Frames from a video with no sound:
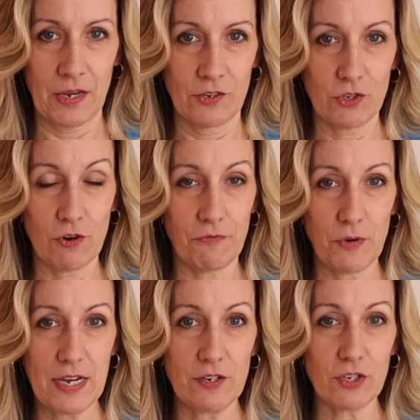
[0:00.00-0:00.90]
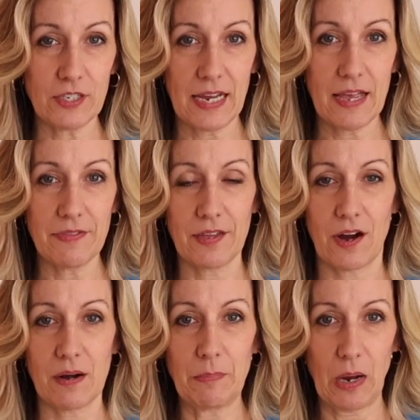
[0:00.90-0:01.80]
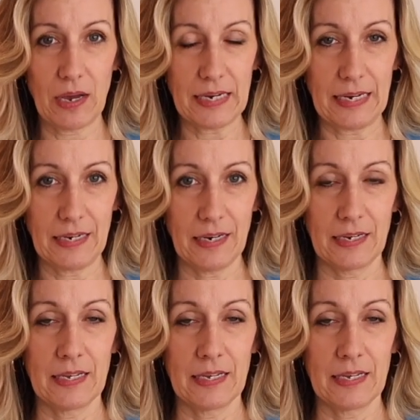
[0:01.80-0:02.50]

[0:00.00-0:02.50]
So if we understand that our body